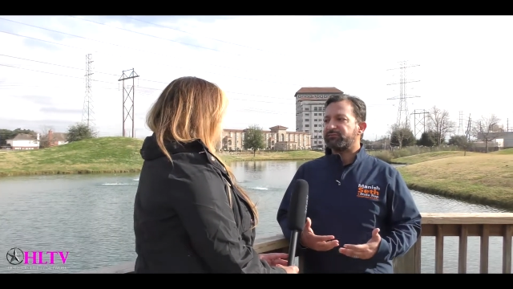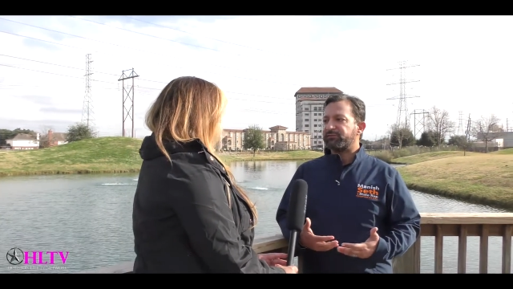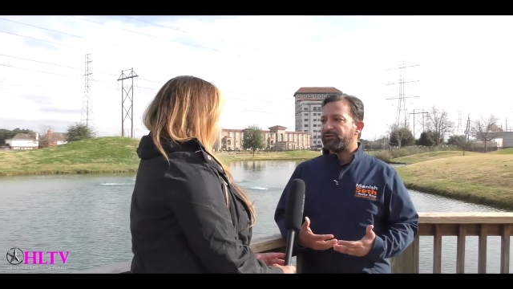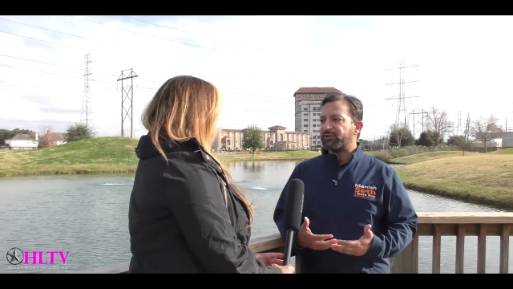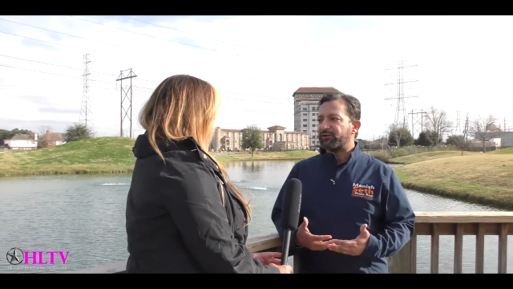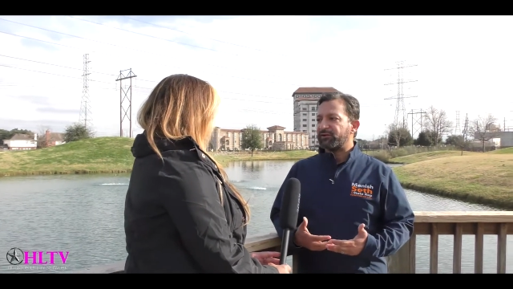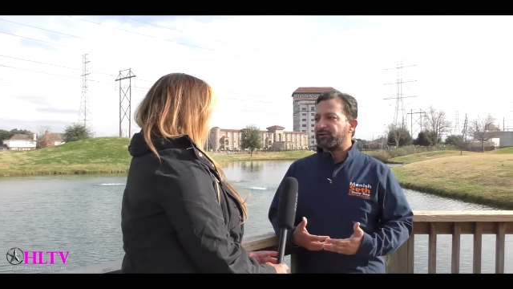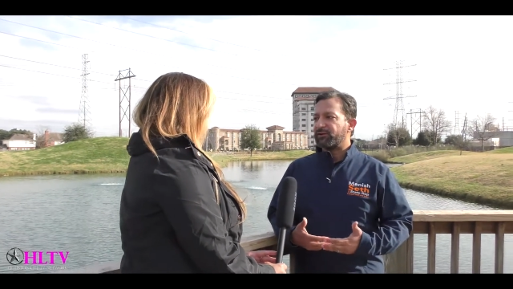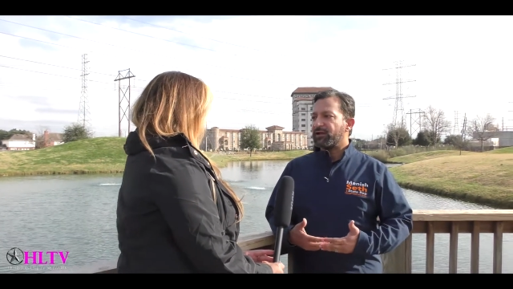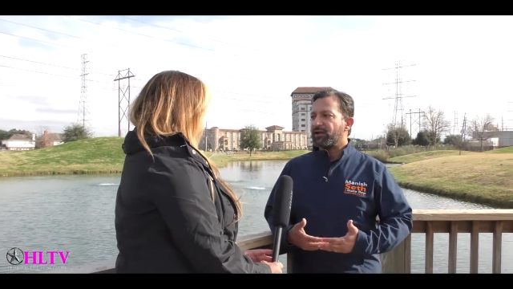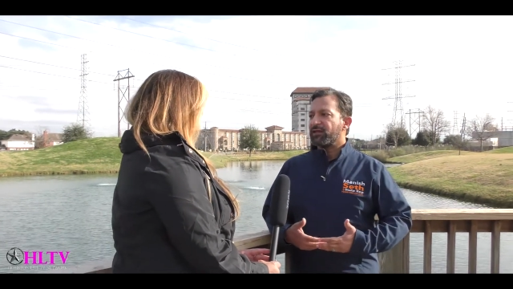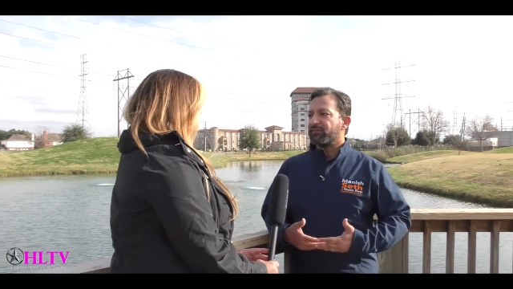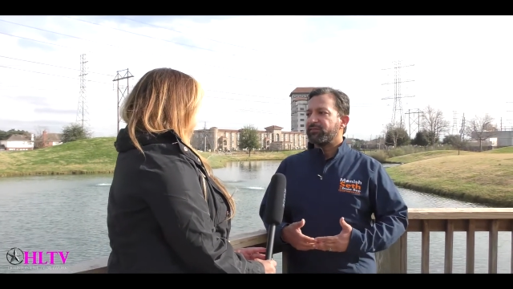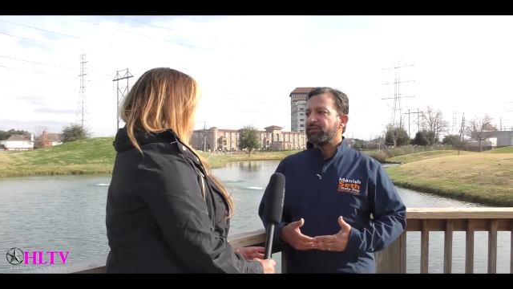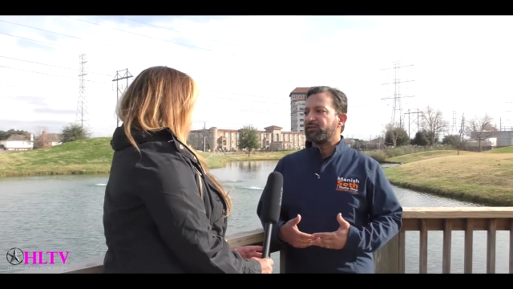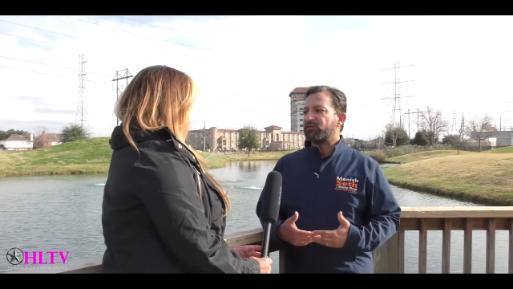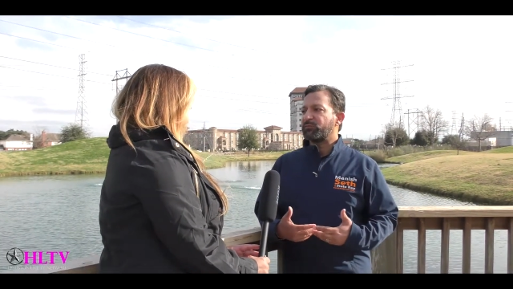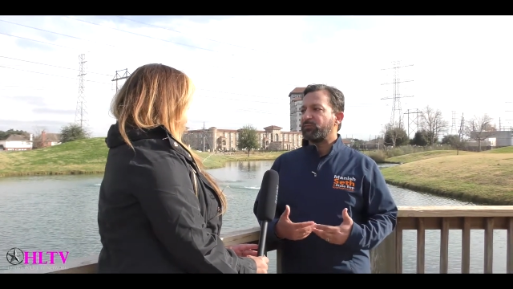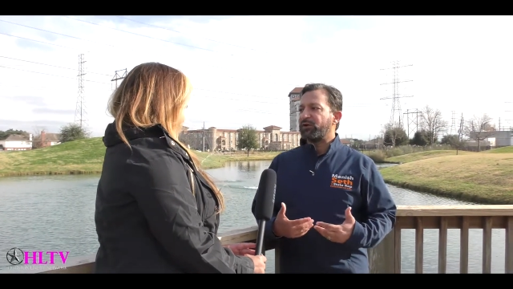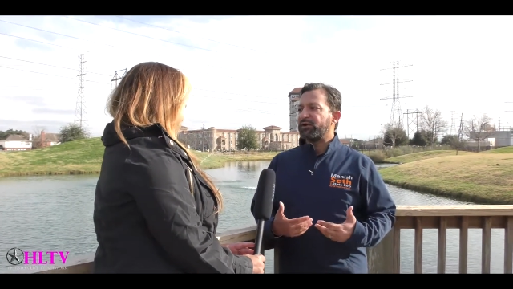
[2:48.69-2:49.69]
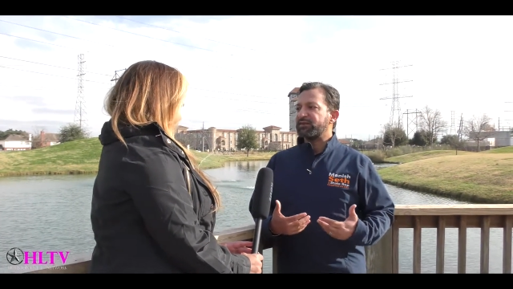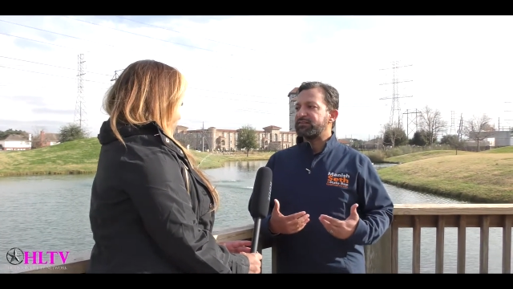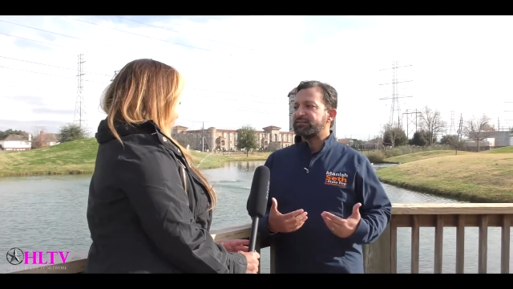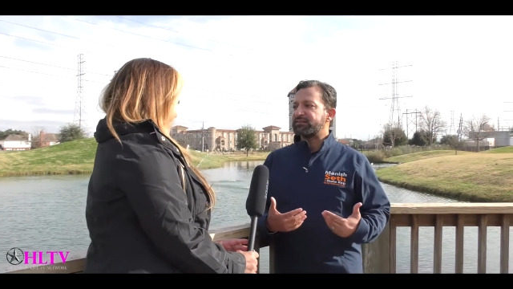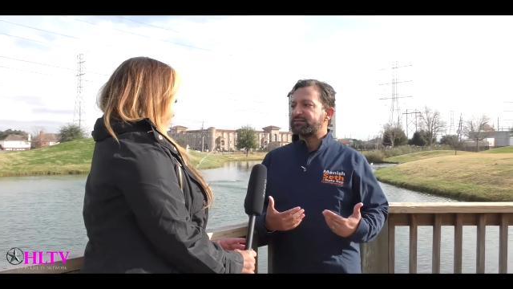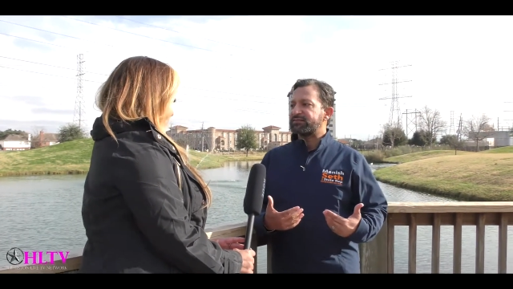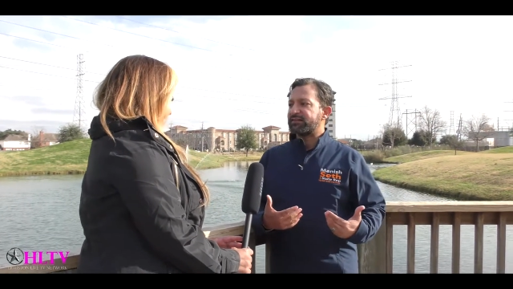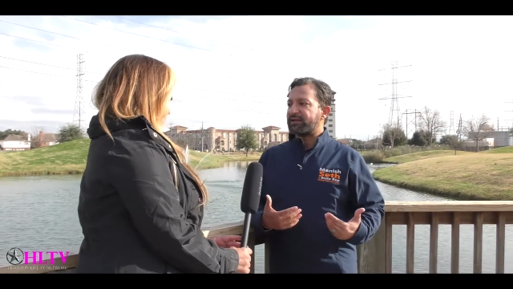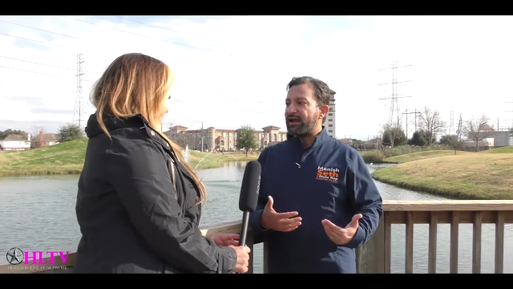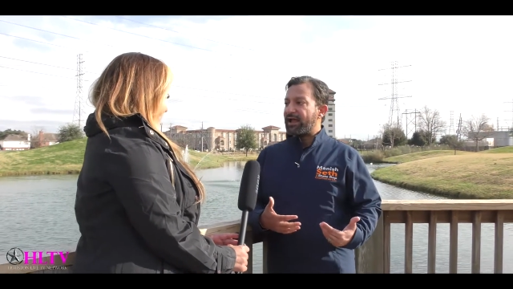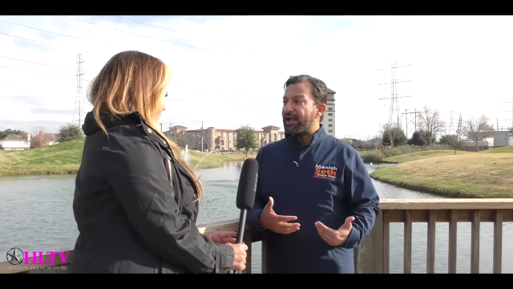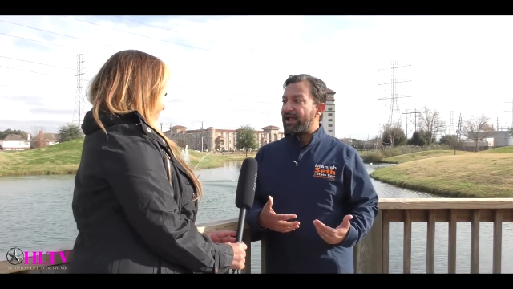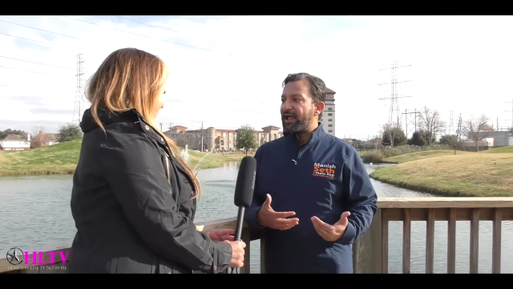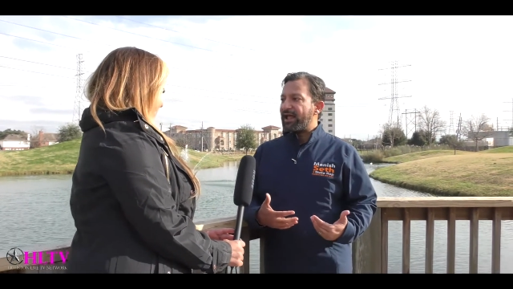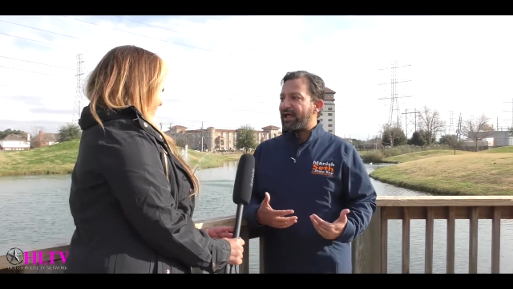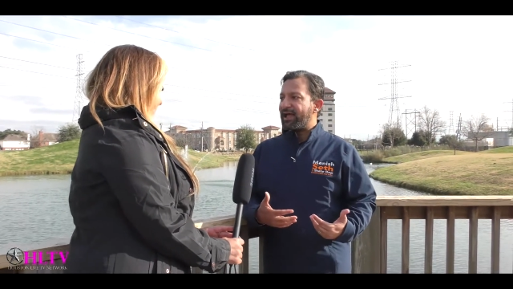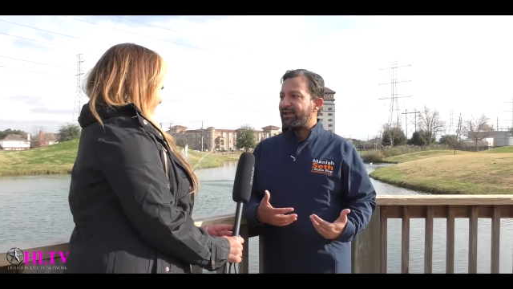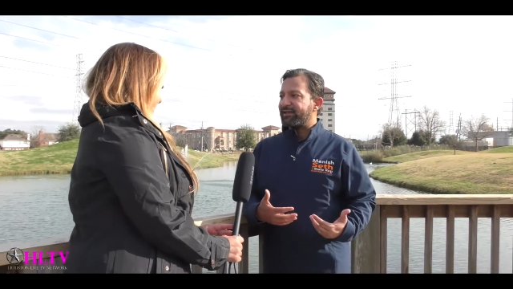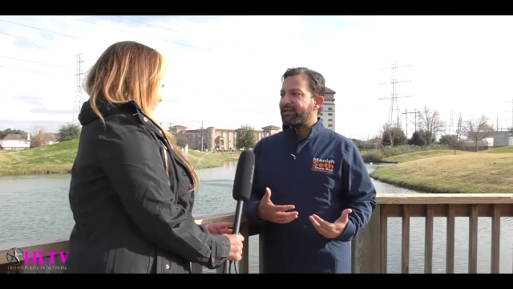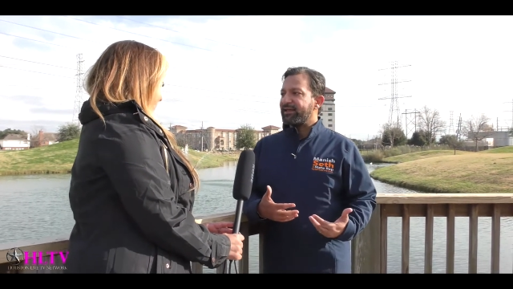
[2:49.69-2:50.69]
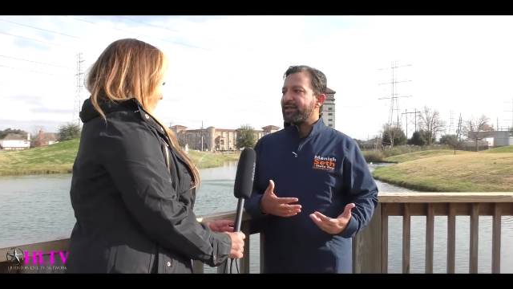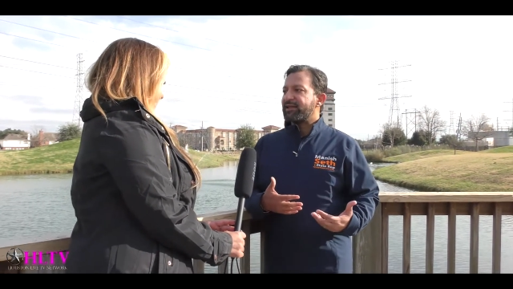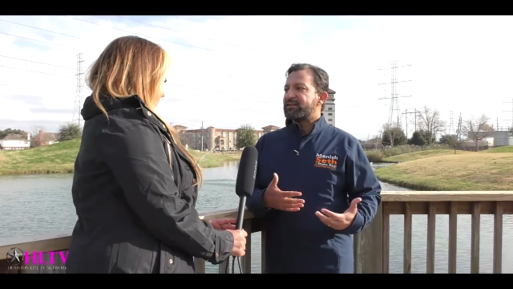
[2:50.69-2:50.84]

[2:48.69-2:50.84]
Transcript: here, the experiences that I had,